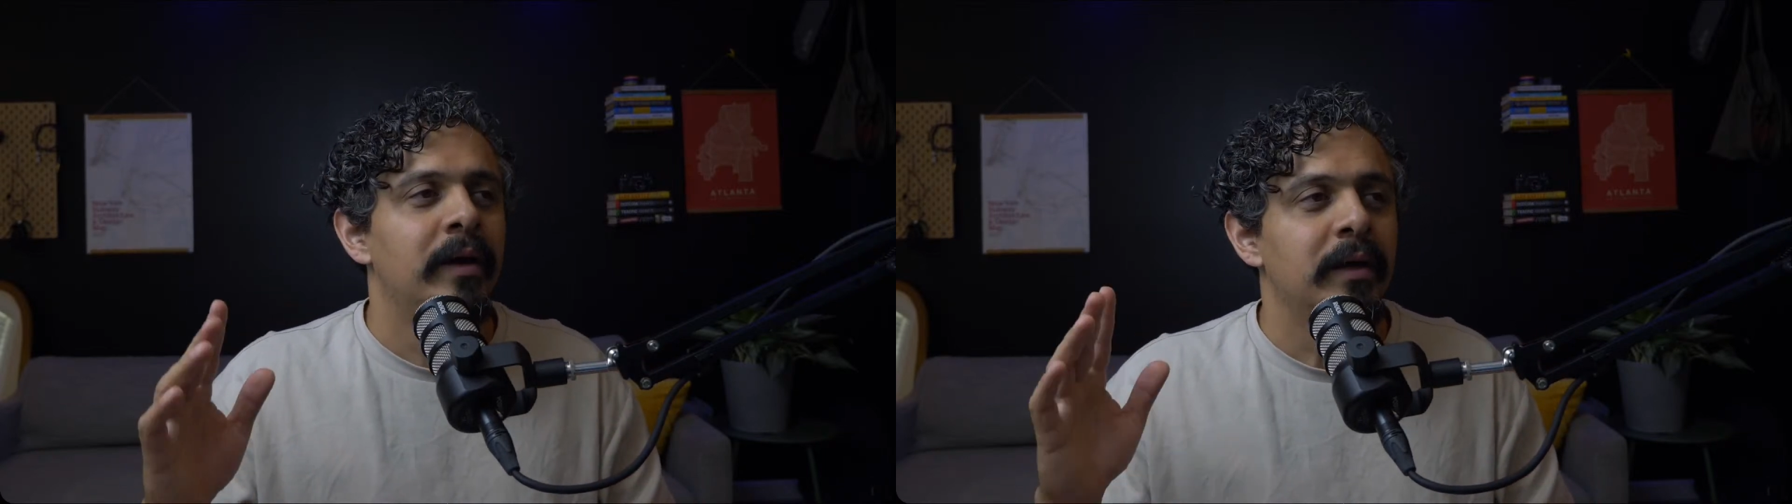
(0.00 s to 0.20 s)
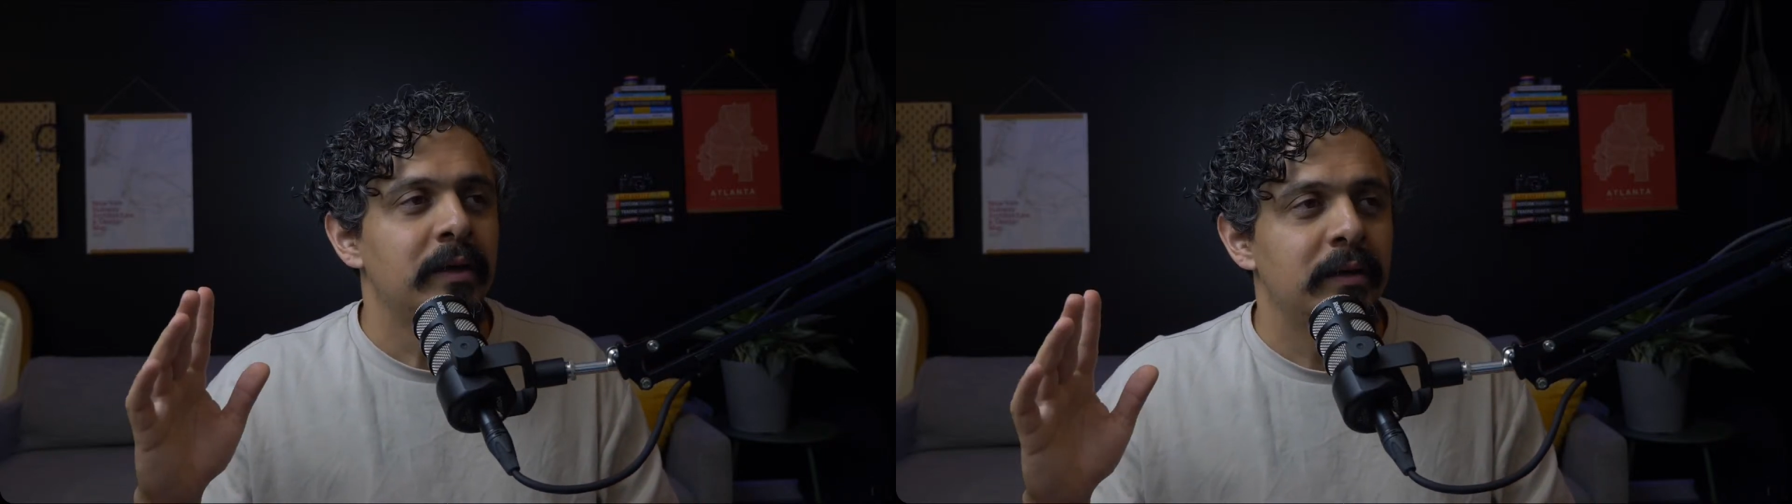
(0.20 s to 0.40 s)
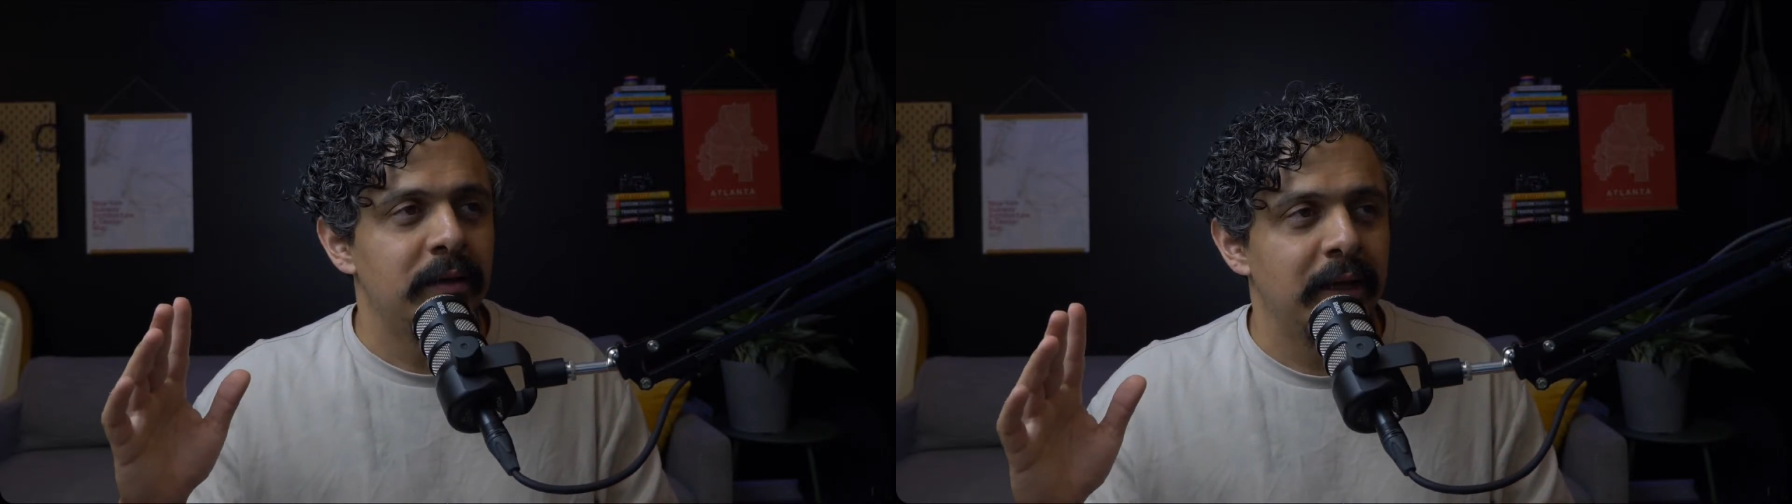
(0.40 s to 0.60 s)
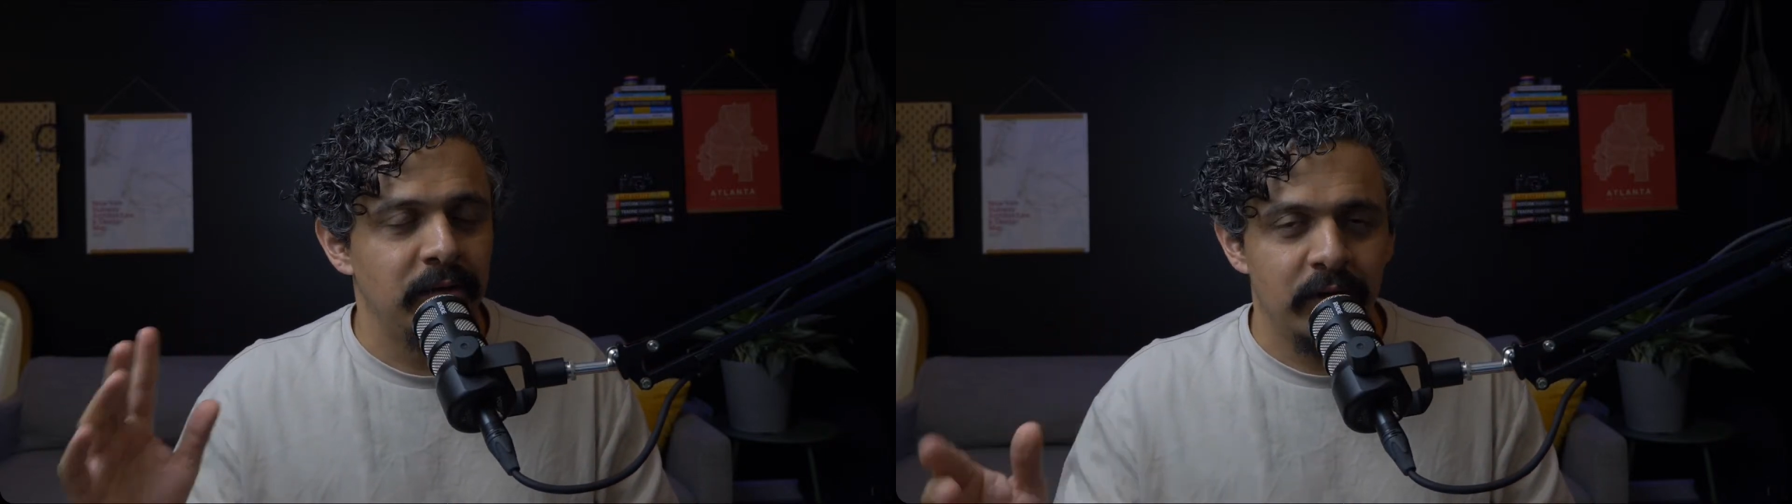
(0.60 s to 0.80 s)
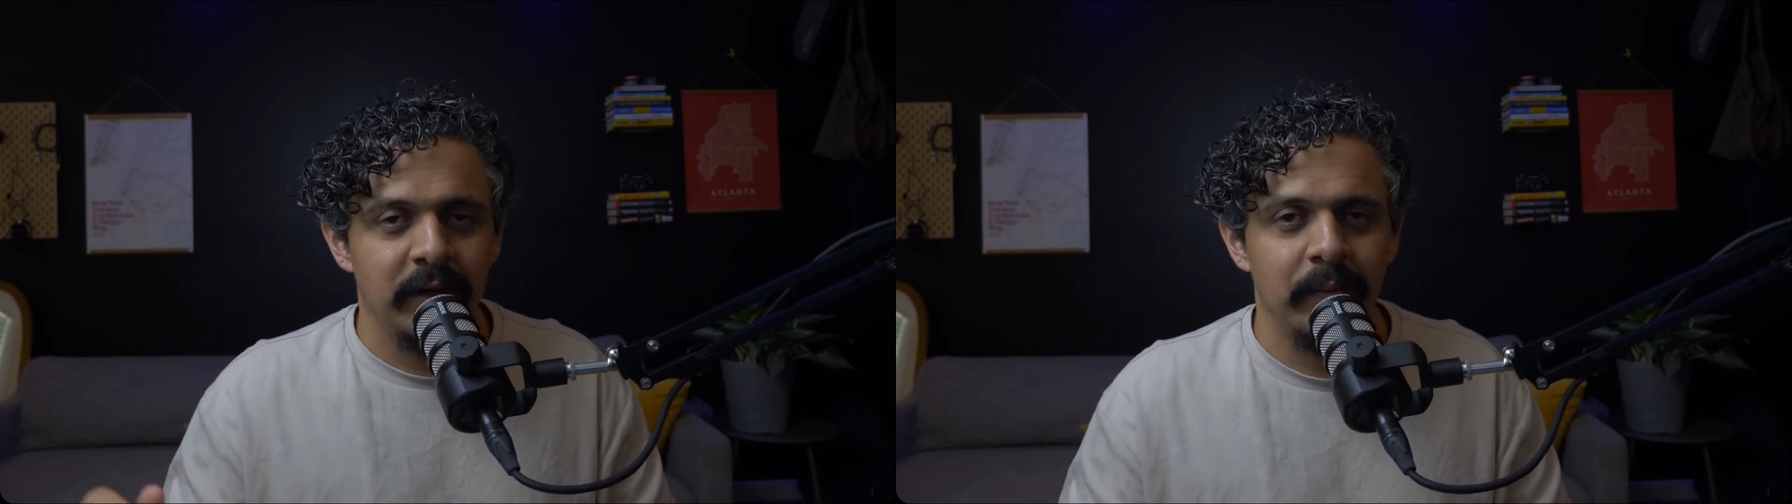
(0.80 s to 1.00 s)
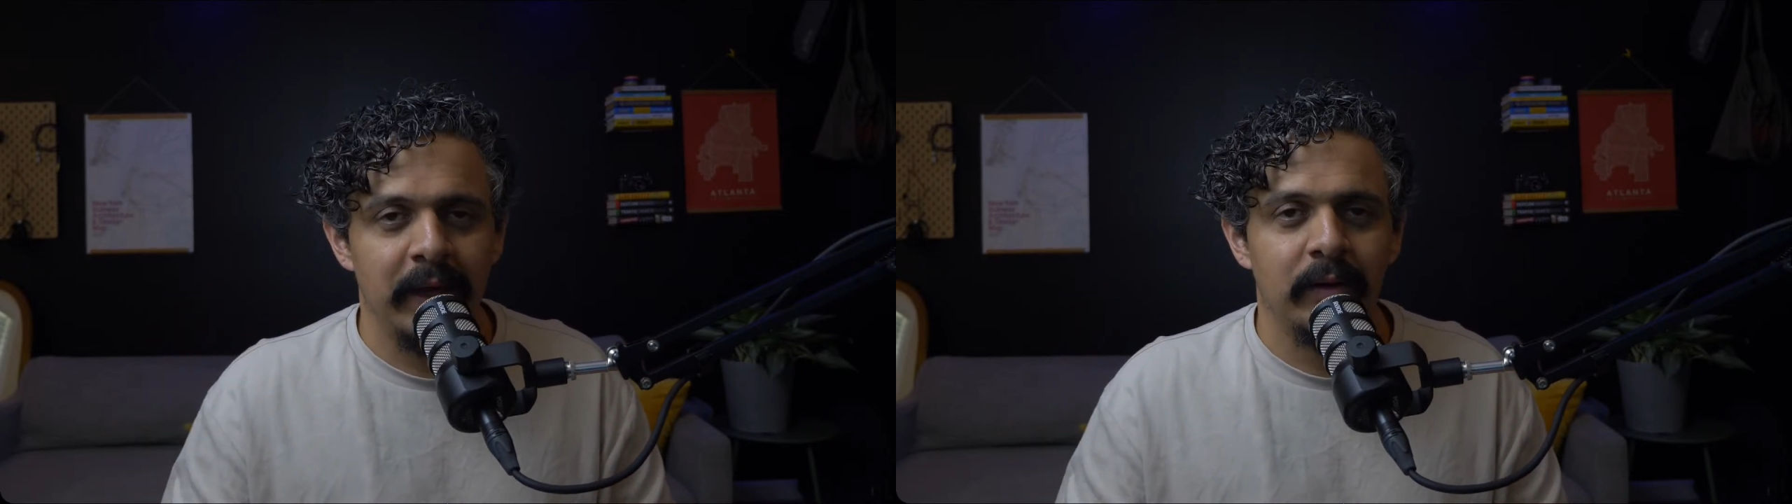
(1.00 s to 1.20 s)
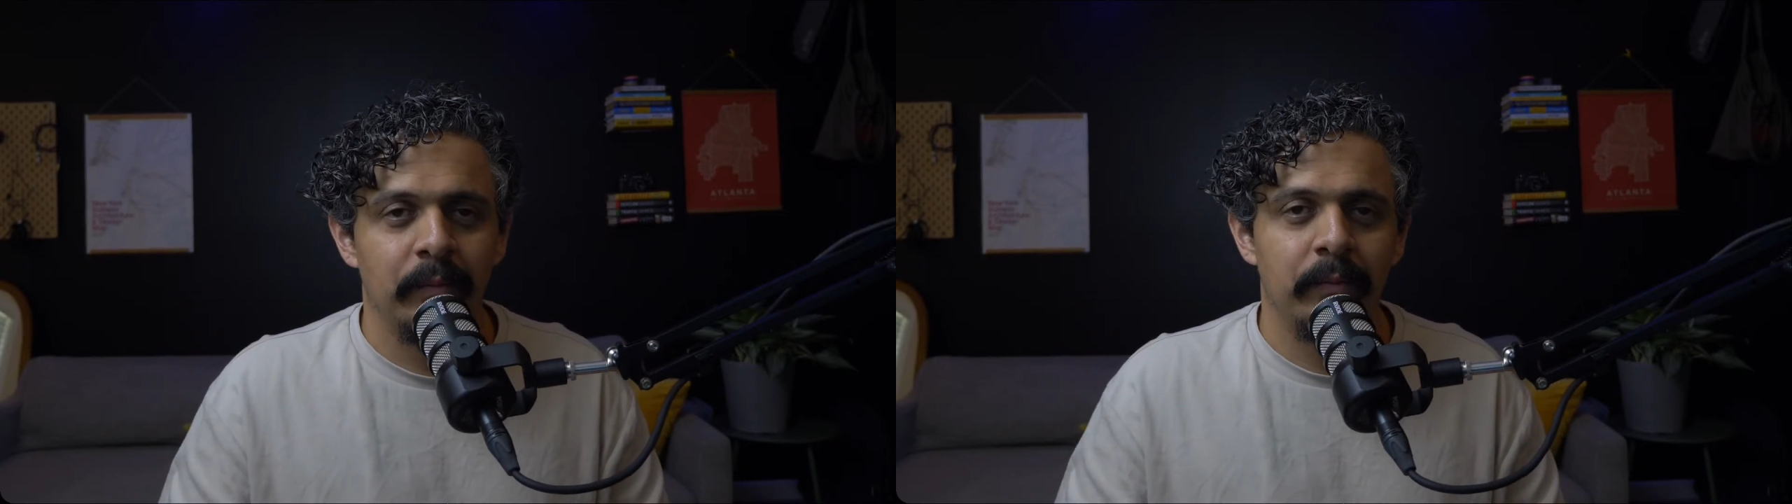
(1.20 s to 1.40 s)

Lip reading: Then you can make it